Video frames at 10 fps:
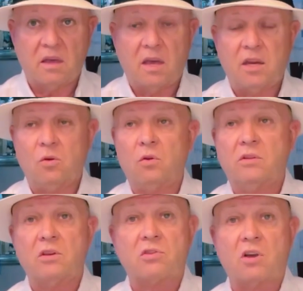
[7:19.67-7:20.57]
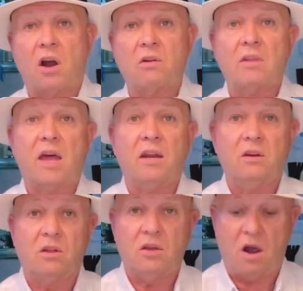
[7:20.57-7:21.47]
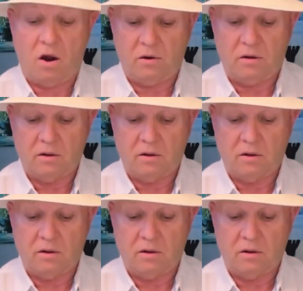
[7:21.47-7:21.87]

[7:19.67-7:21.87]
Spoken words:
and you will discard that into the yard.